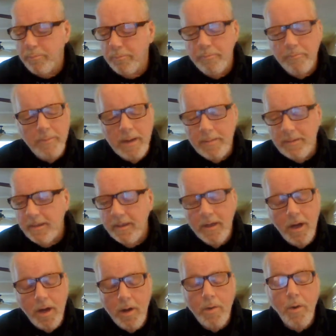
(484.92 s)
maybe
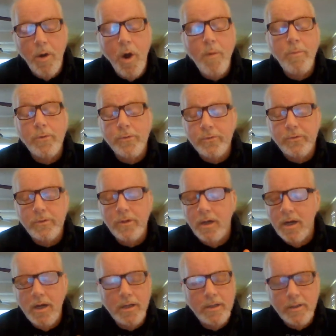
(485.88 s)
almost
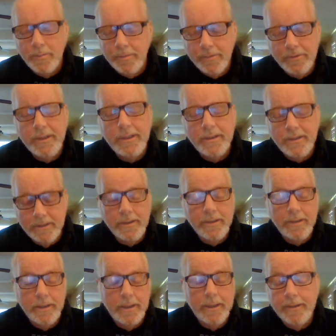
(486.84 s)
one hundred percent
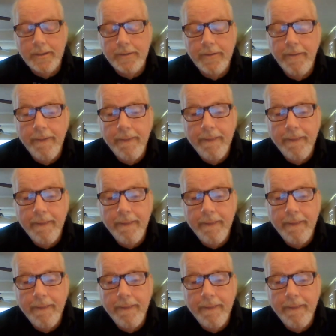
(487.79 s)
done that.